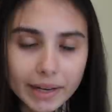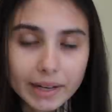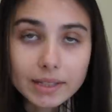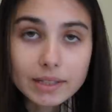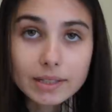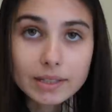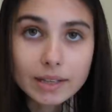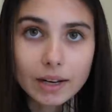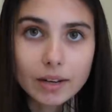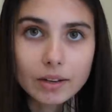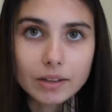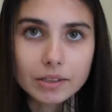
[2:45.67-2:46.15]

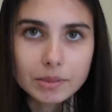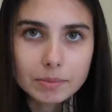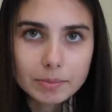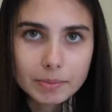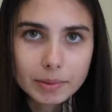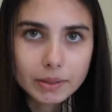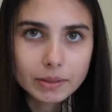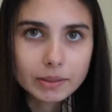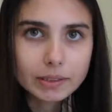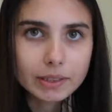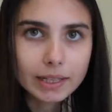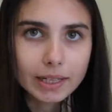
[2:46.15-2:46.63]
could tell it's
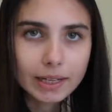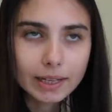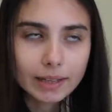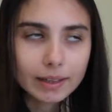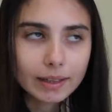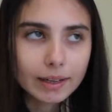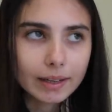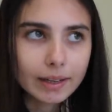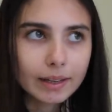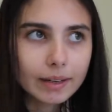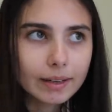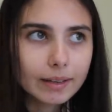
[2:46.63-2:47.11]
building. I
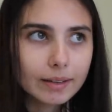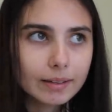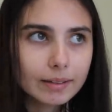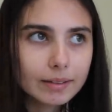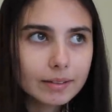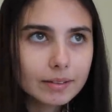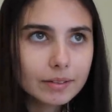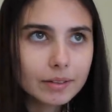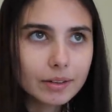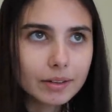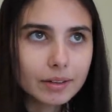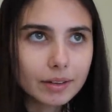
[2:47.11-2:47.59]
like it.
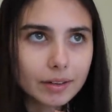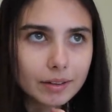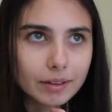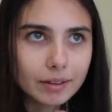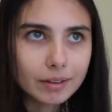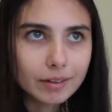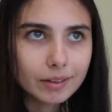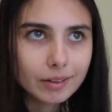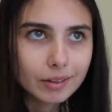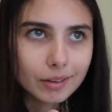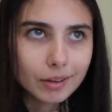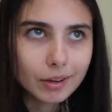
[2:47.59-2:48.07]
It's
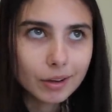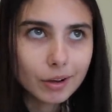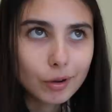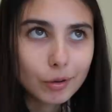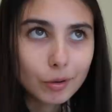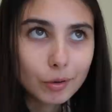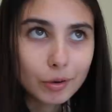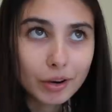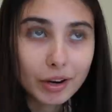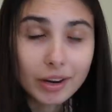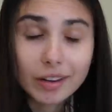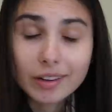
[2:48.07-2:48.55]
gonna go
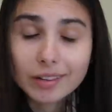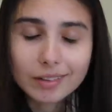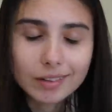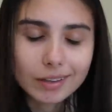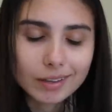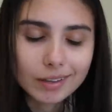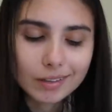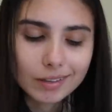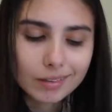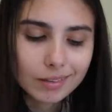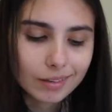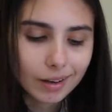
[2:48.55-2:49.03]

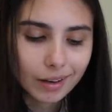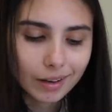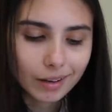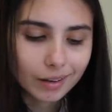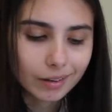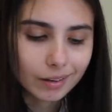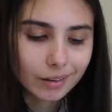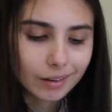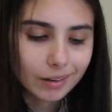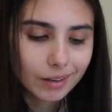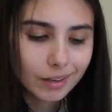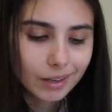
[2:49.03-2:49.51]
crazy in a
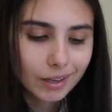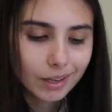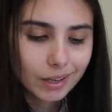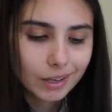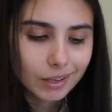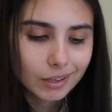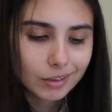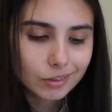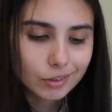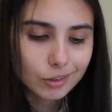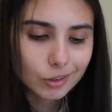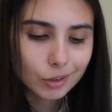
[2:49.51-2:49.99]
second.
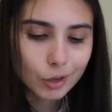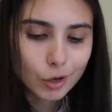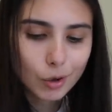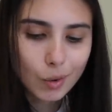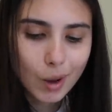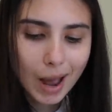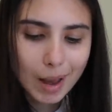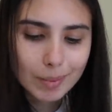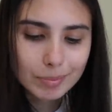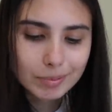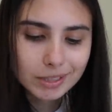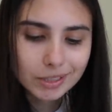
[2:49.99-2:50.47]
It's gonna go
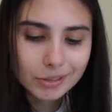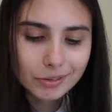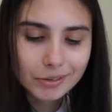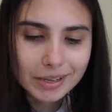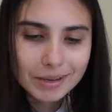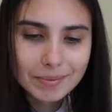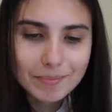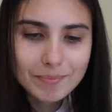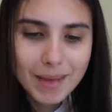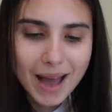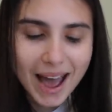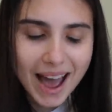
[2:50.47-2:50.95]

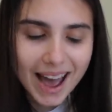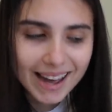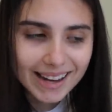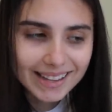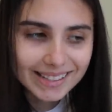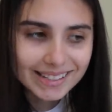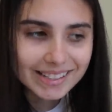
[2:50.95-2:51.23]
absolutely mad.